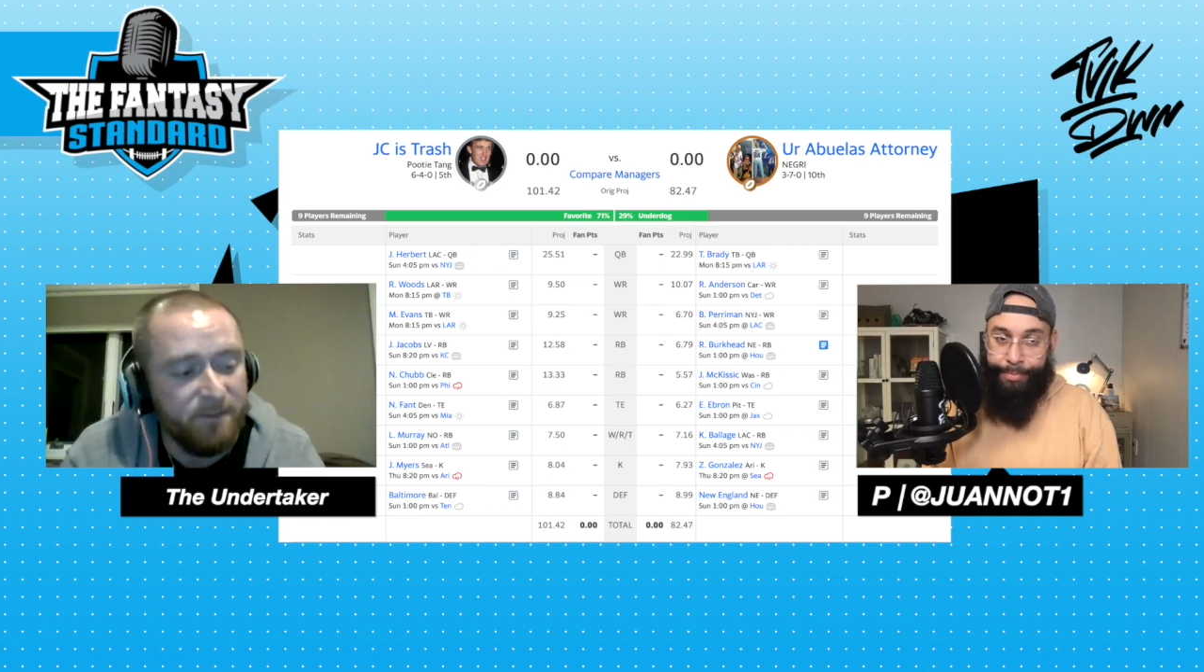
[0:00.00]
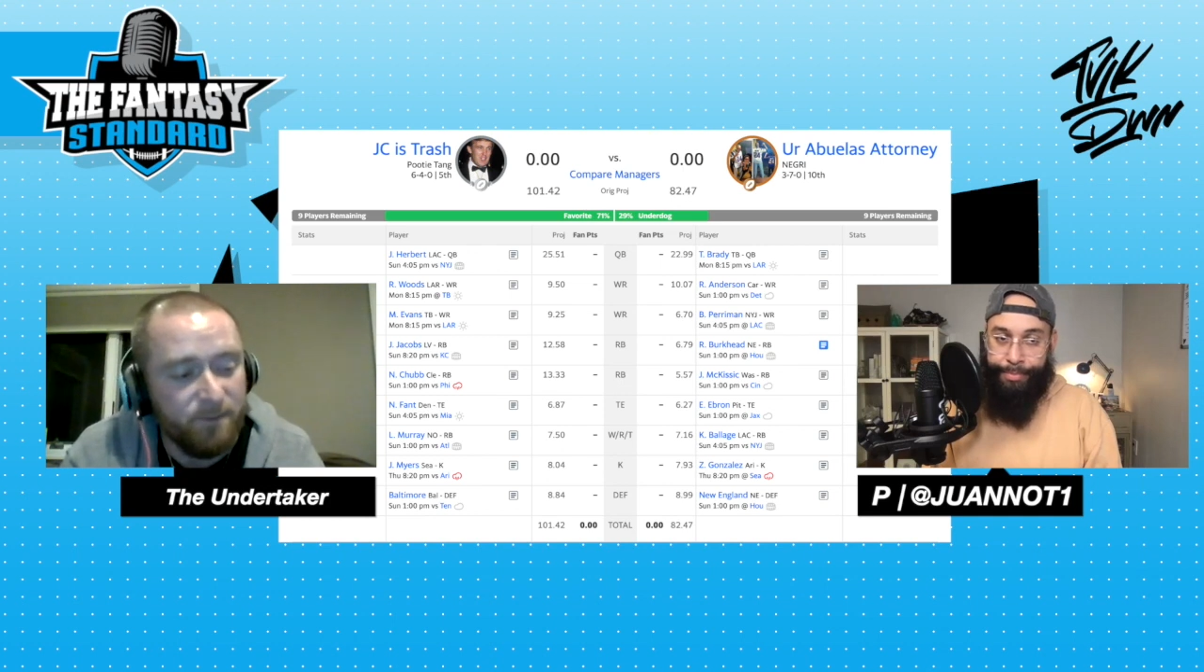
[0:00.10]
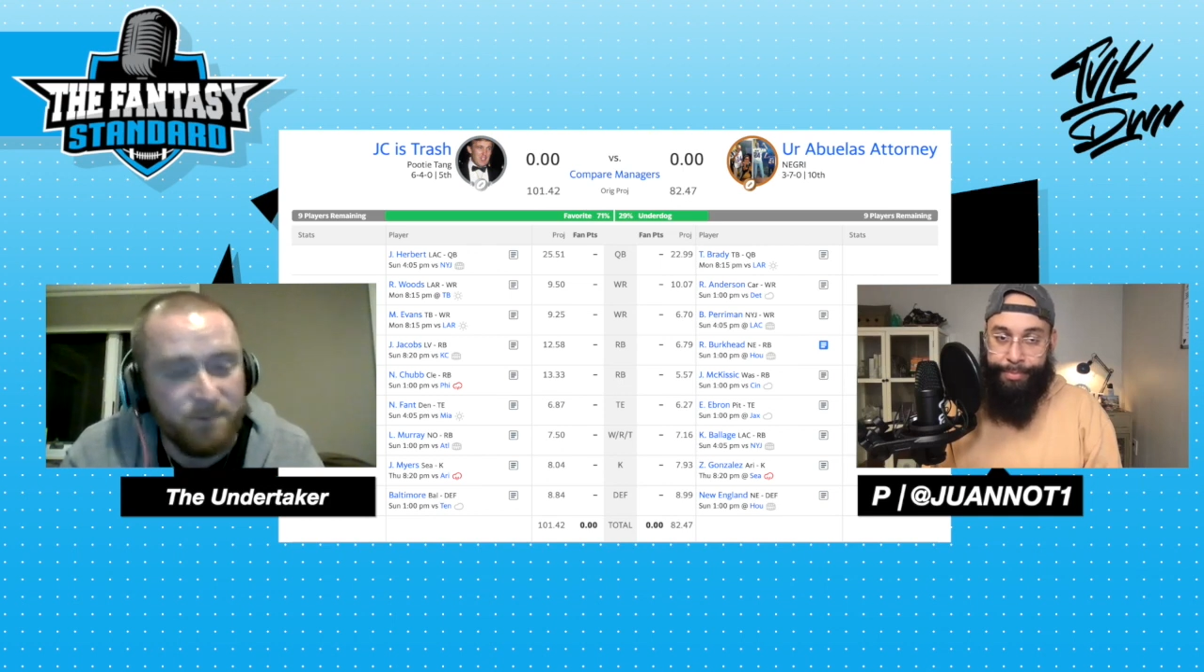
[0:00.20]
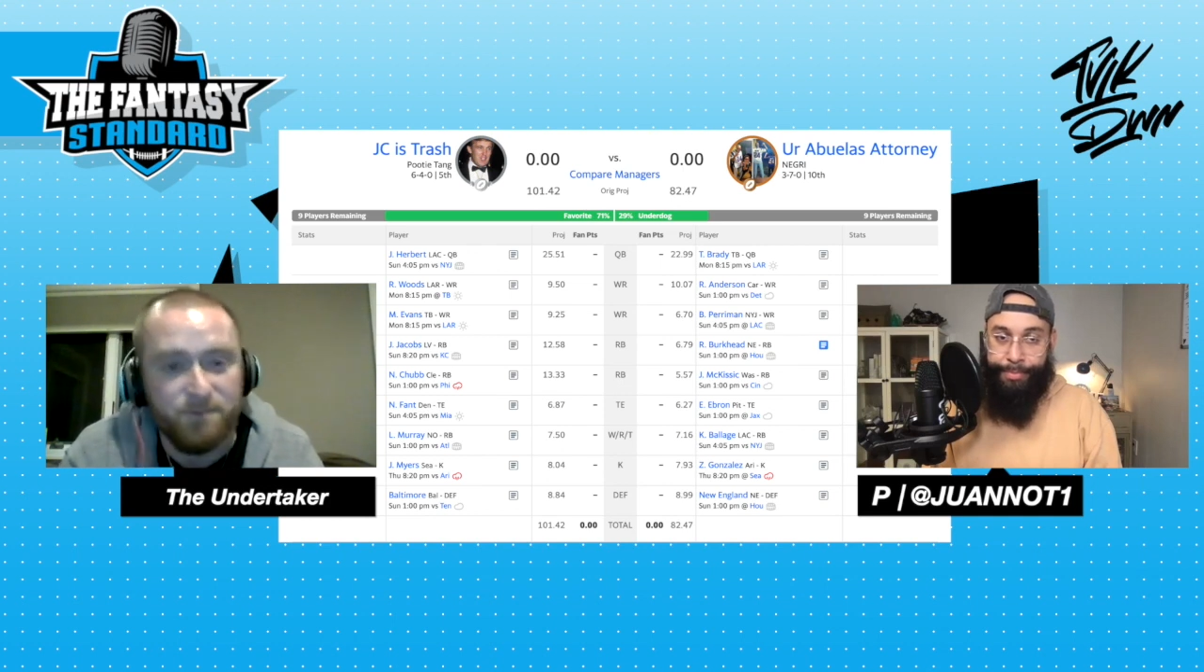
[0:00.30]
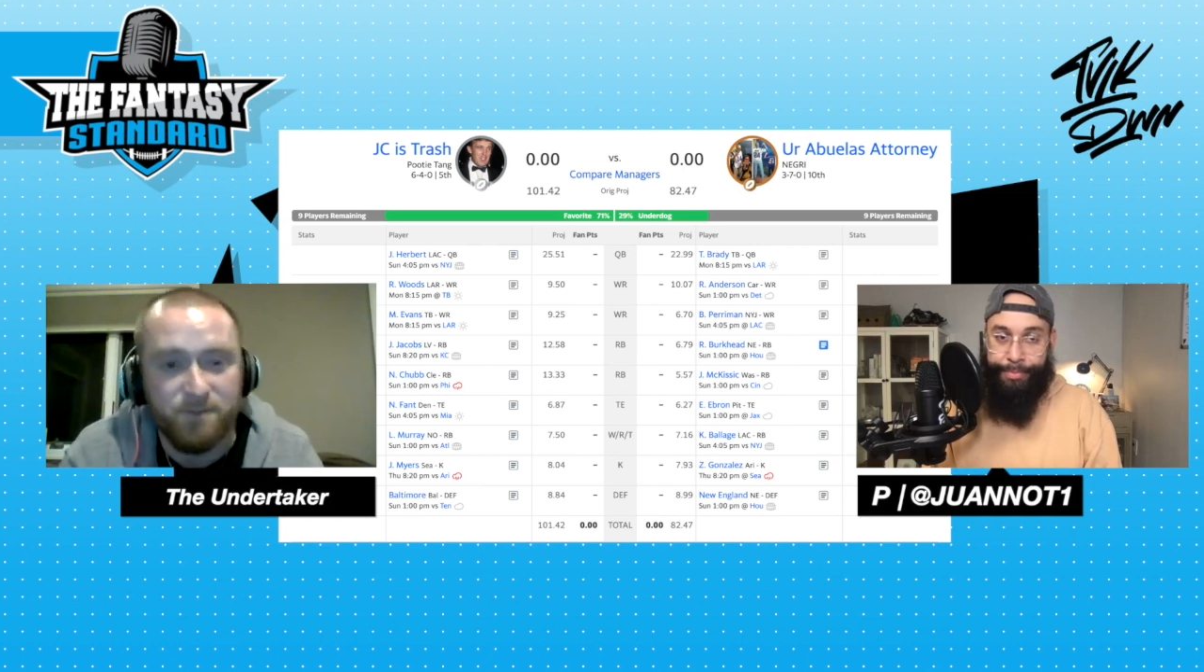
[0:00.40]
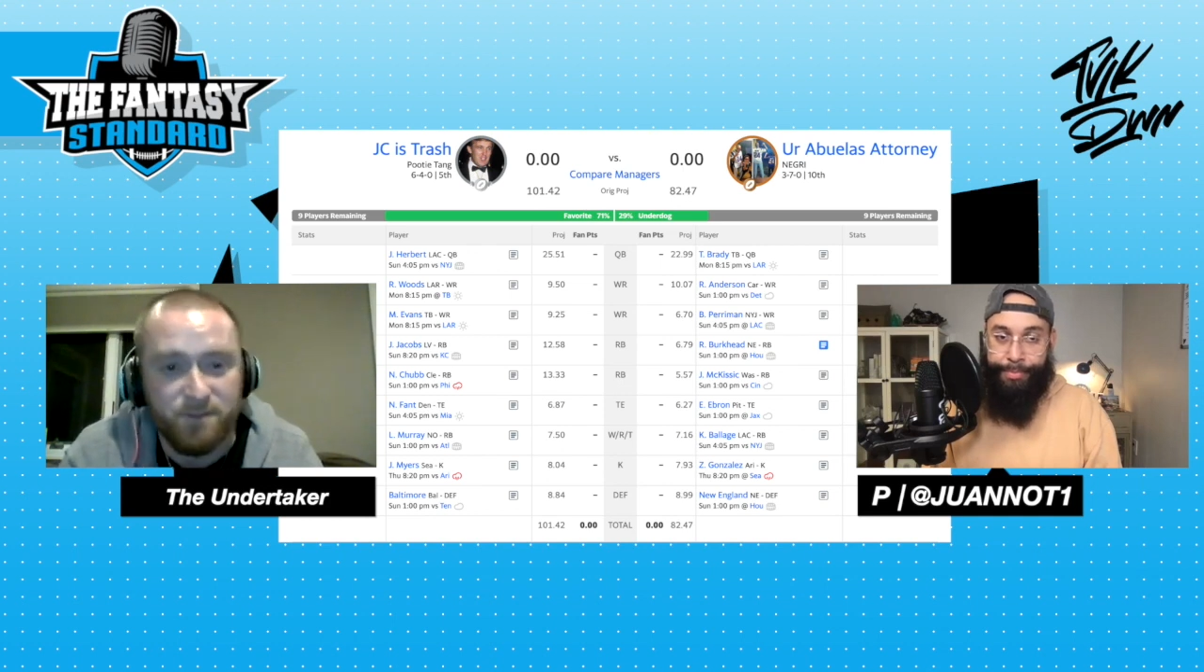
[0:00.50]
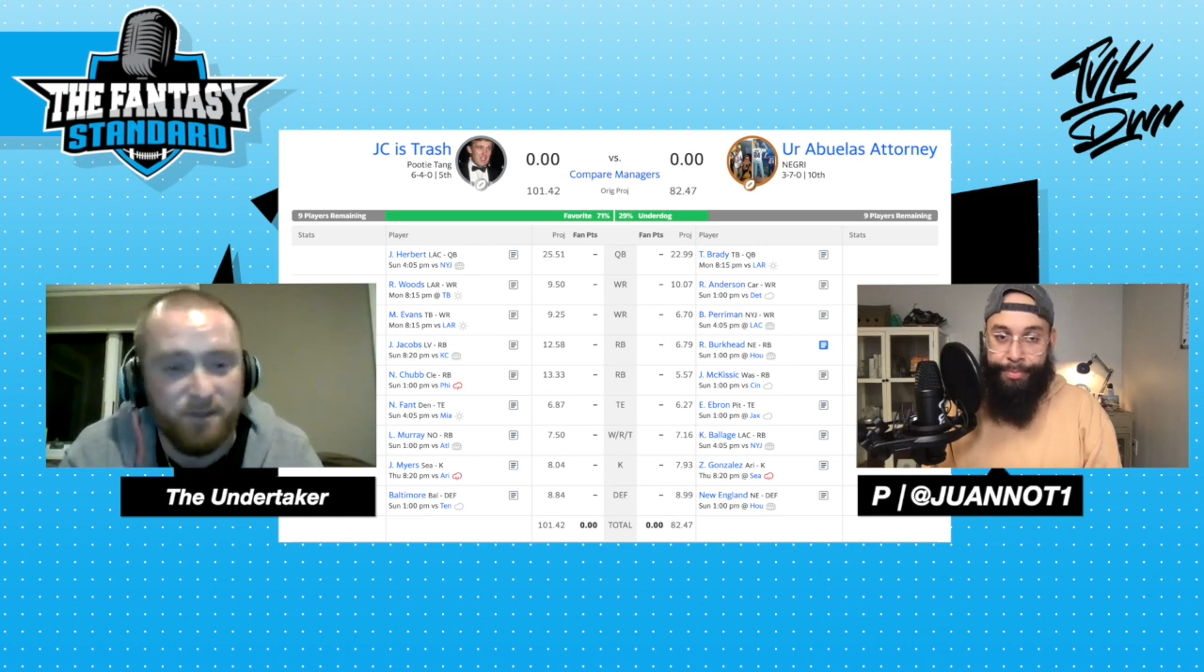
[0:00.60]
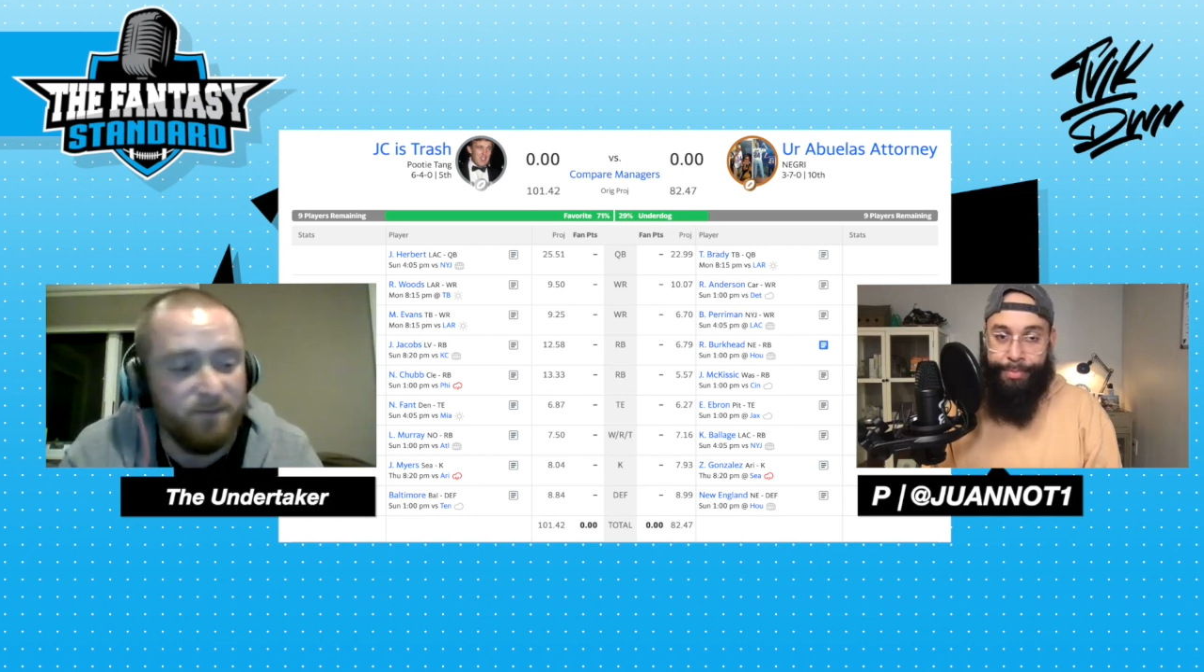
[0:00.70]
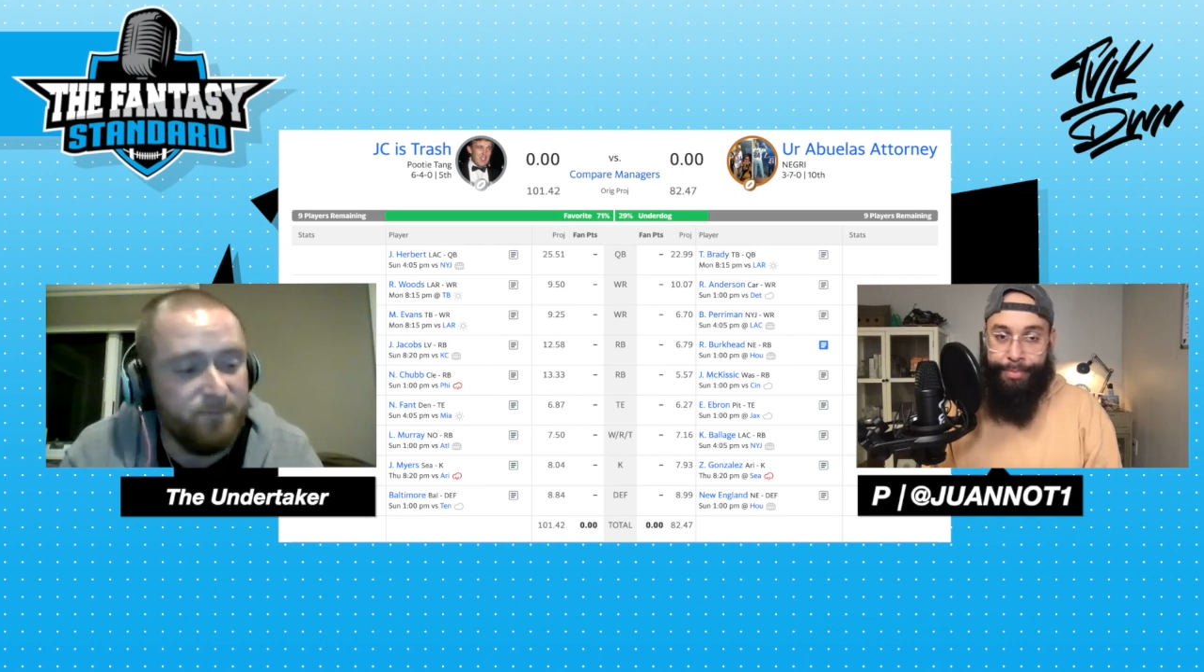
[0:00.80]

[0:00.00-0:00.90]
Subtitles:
wants you to start